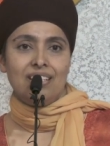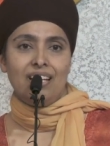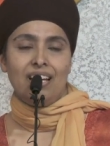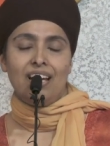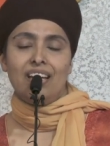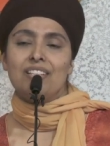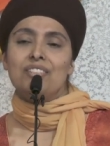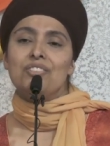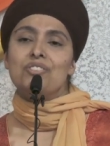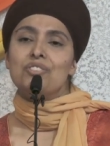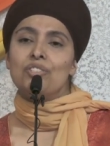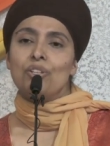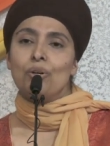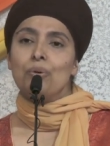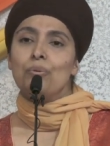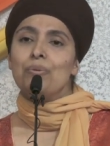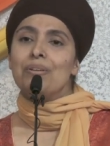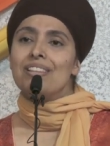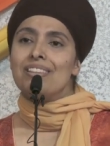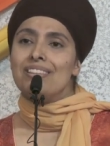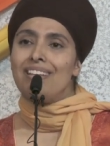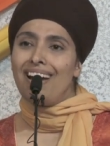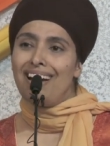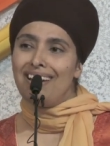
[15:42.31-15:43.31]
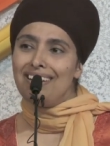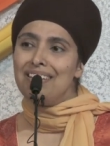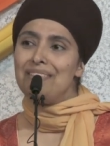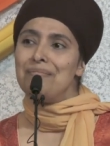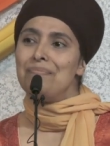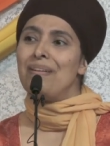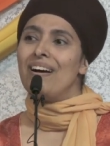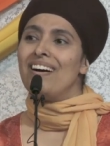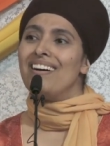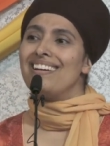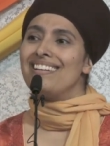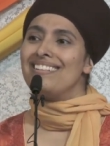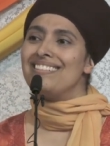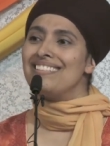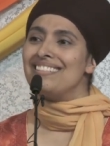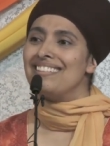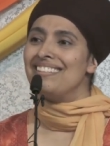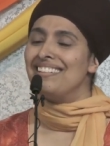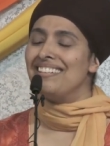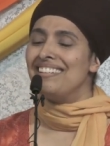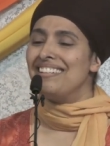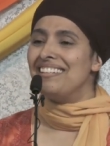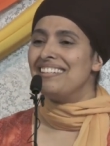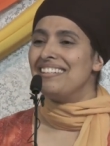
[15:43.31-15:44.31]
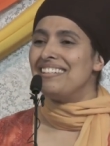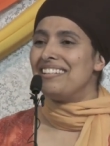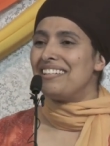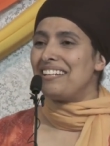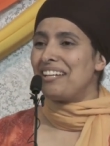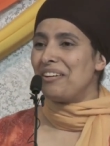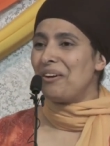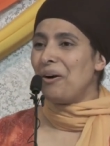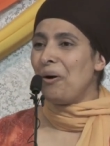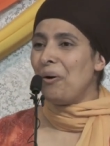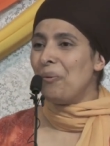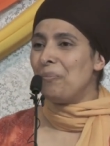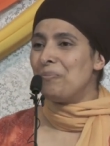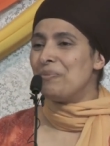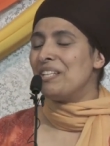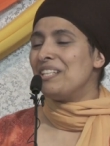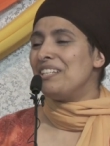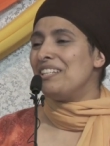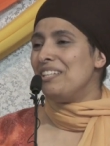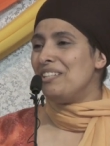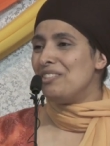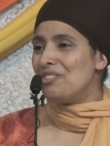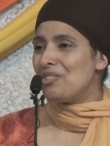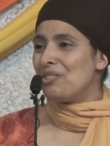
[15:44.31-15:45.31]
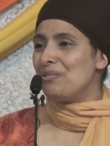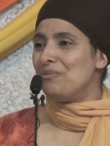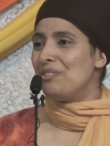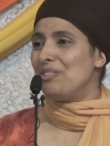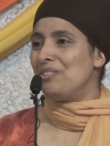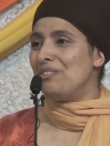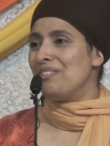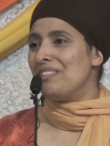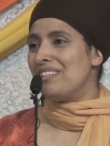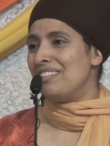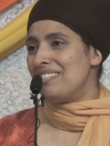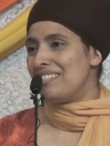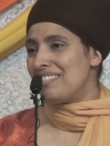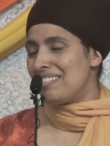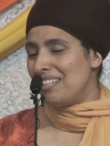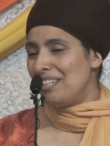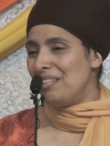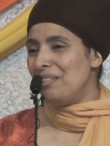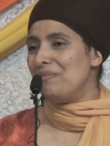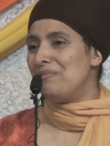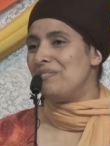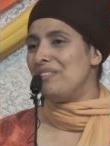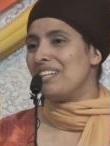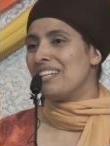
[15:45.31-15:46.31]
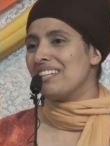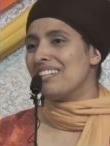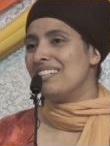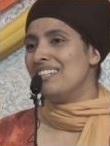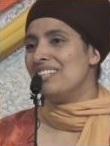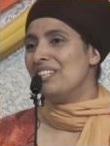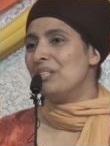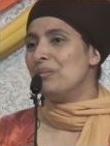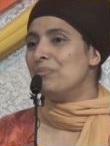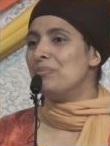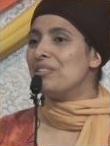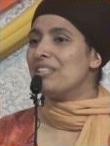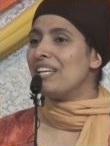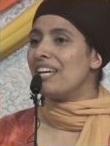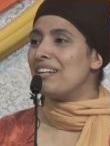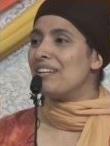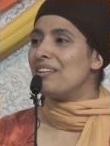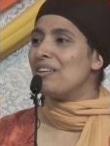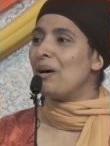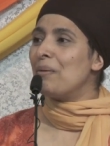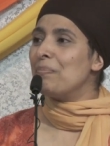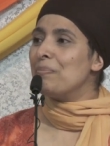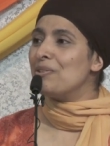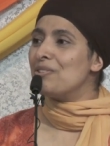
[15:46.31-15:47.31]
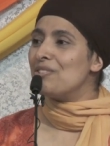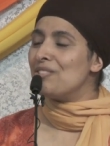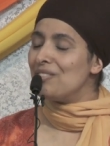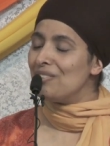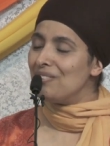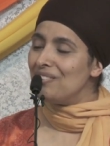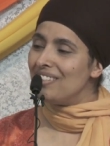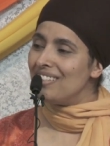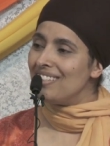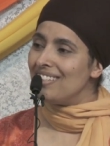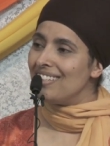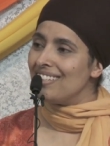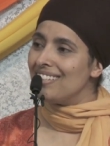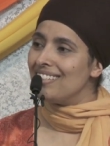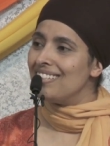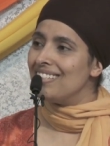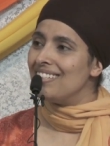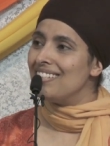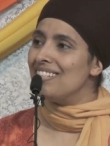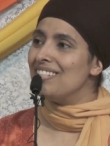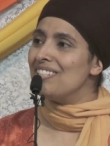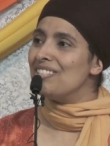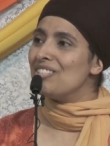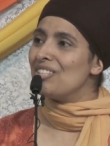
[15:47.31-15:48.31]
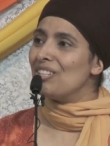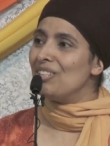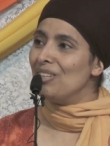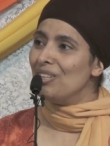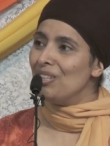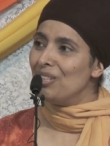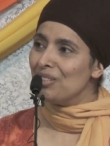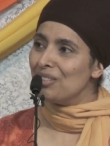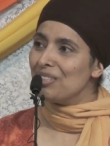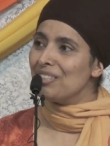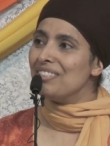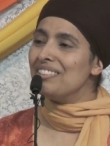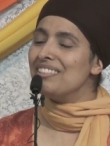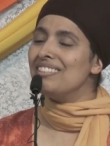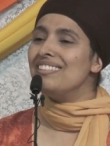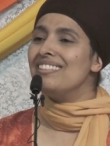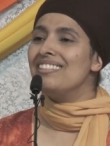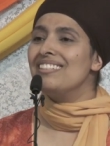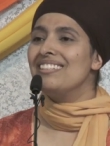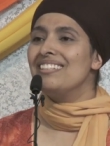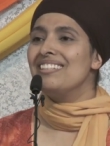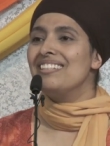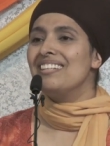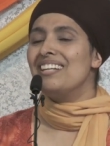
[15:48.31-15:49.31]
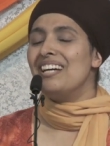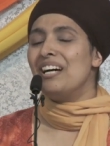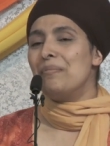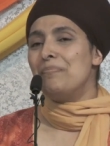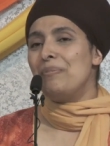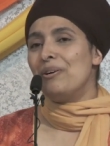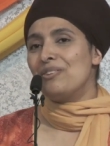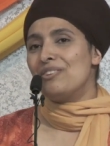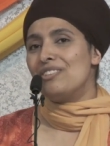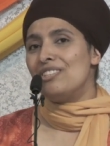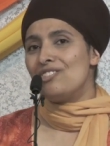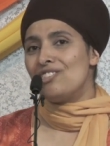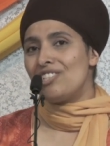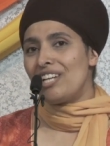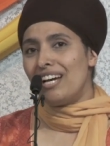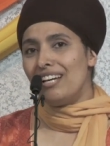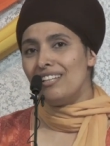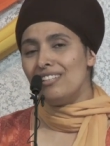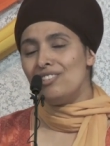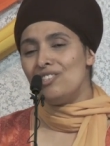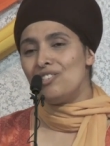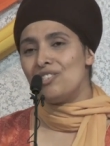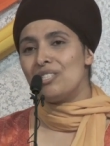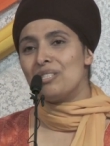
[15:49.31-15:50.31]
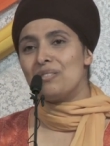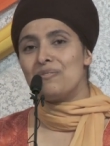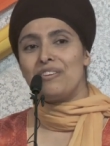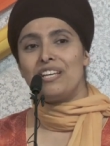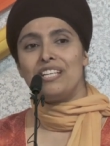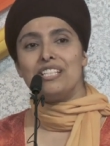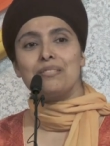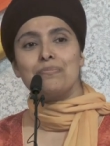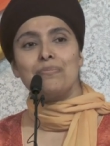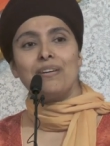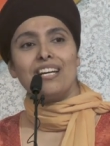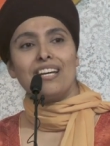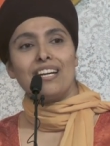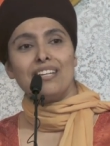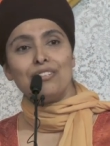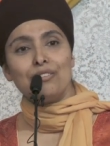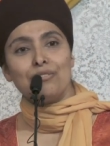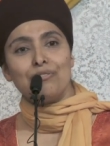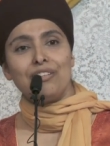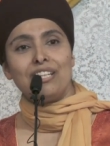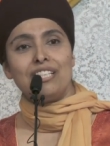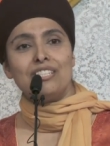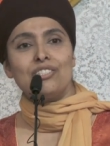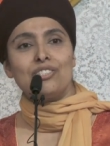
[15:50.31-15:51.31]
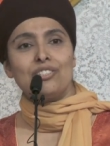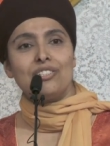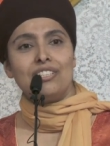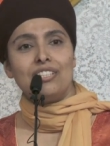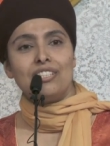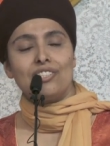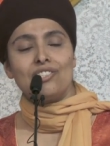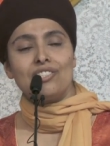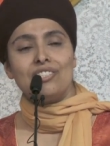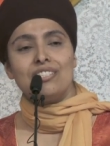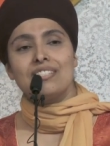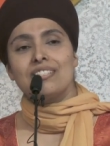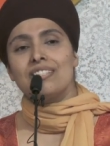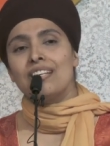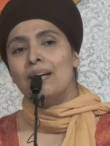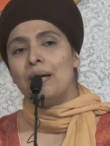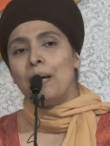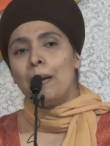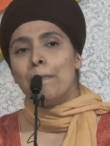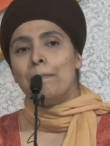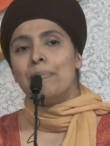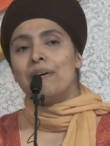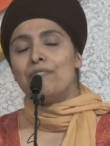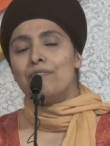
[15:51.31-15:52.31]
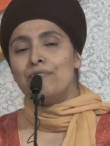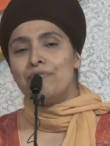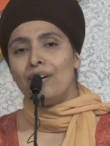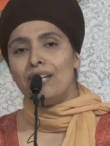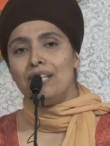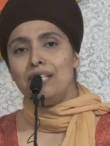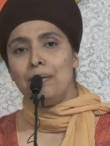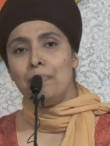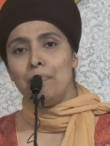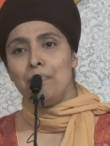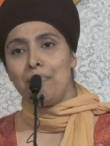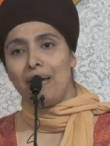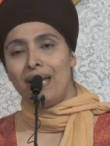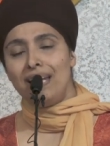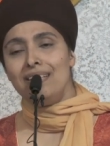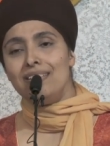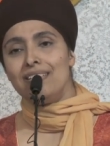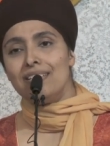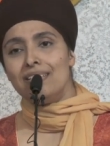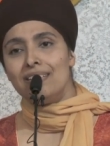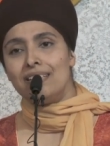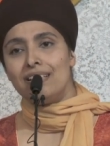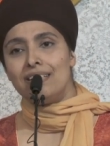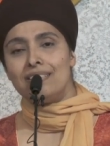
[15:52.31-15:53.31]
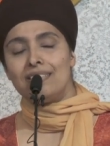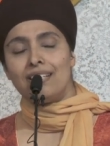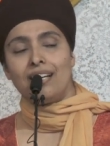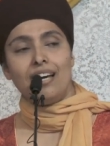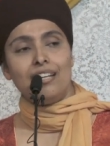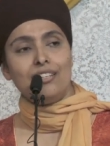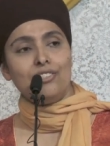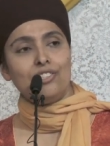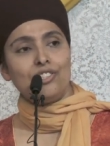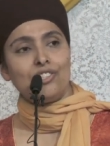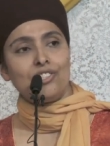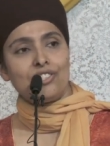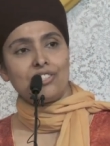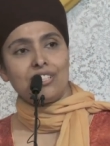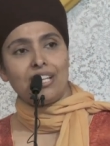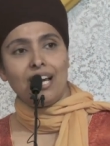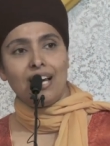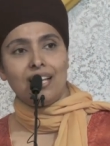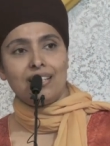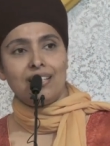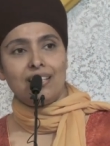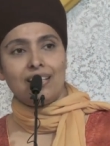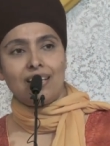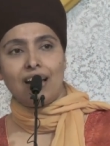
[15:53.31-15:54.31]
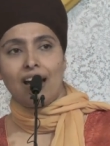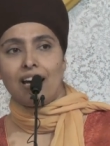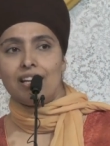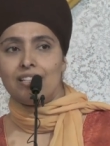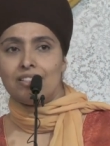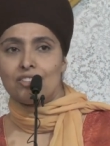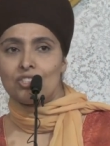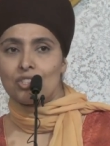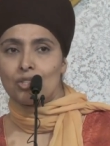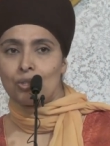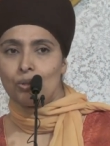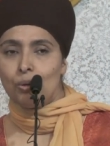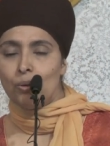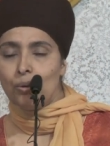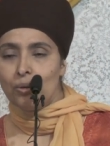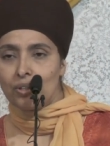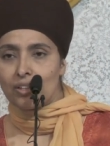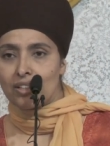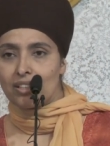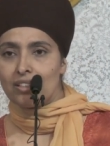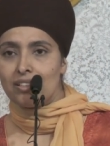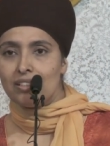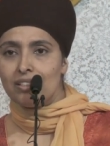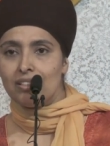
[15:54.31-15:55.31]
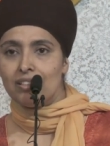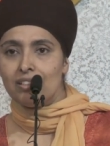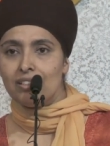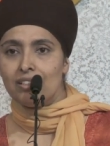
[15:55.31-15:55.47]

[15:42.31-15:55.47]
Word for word: And is so with that in mind that I hope that each of you this evening will get an opportunity to learn about the challenges faced by other faith traditions, but fundamentally to understand that at its core,